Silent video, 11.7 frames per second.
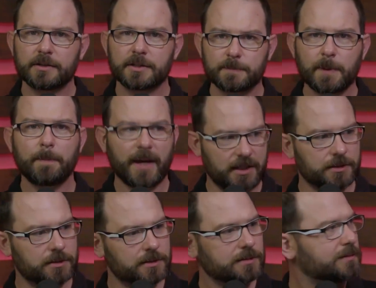Just be
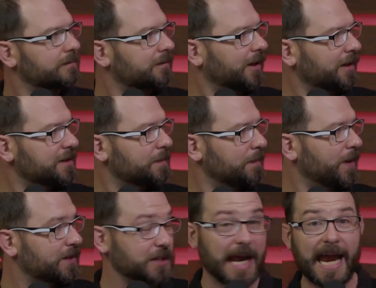patient, right? Just be
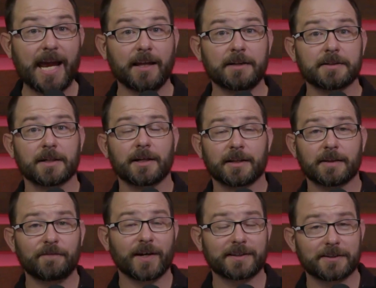patient. And the
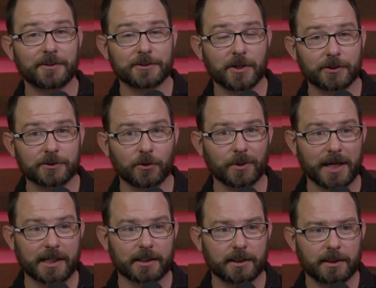fact that there's also
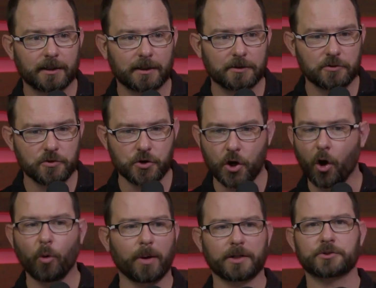
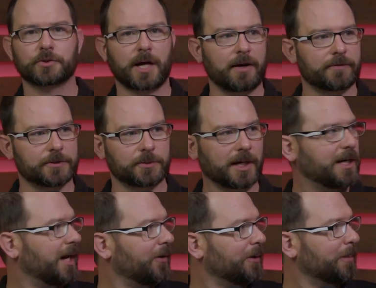no bus drivers right
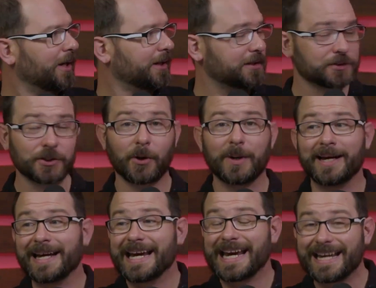now in America. So
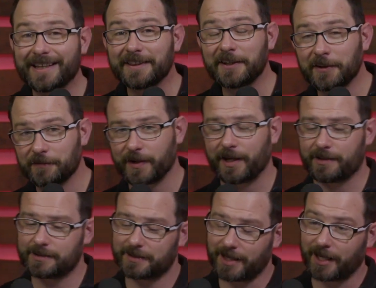in the
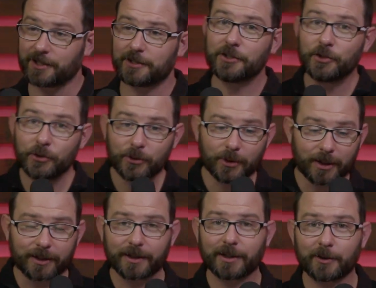event that you
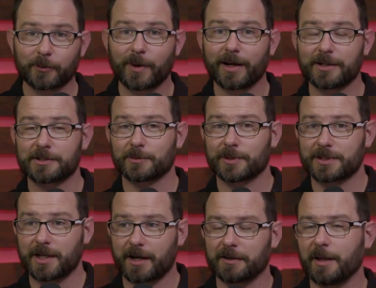are getting ready to
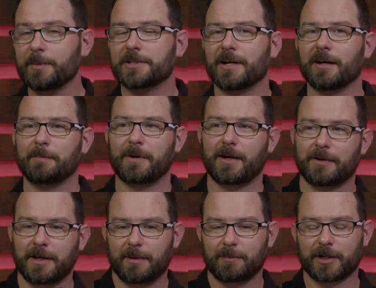retire, let me talk
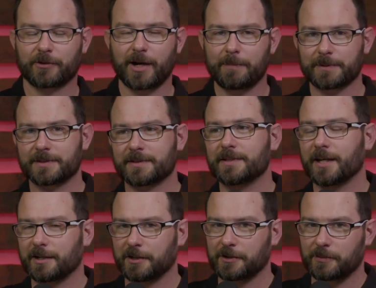about my grandpa's
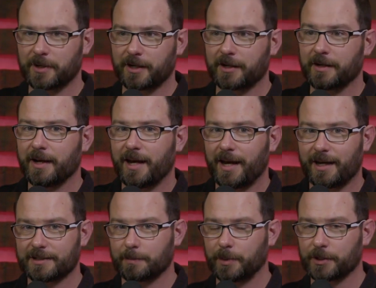second career
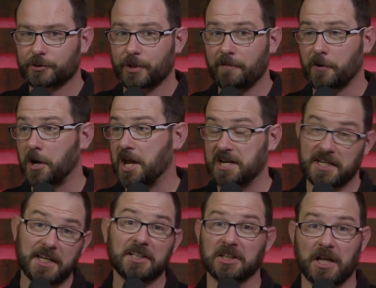as a bus driver. And
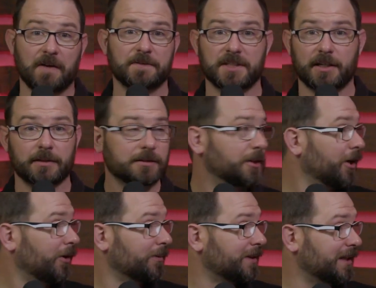he loves it,
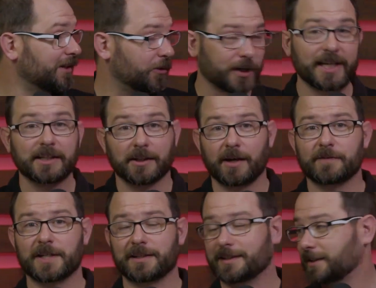he
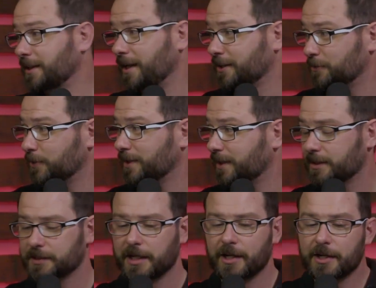loved it, the connection with the
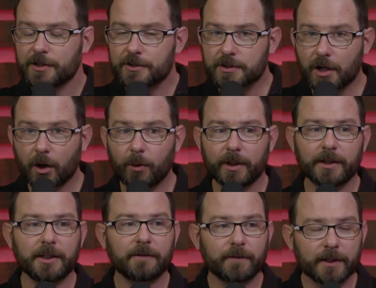kids. So
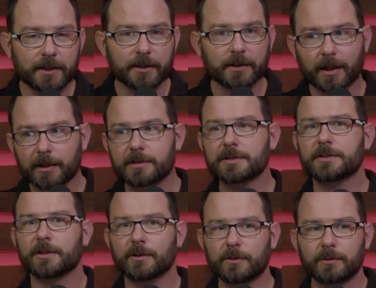in the event that you're kind of
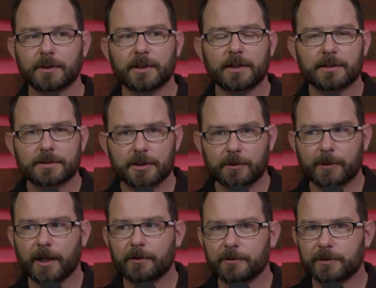just, sitting
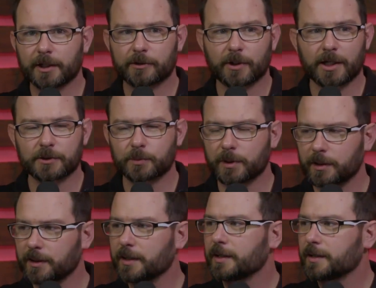around doing that
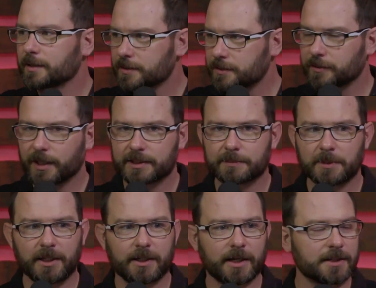crossword, still got some
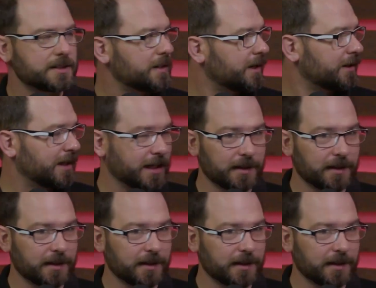keen eyesight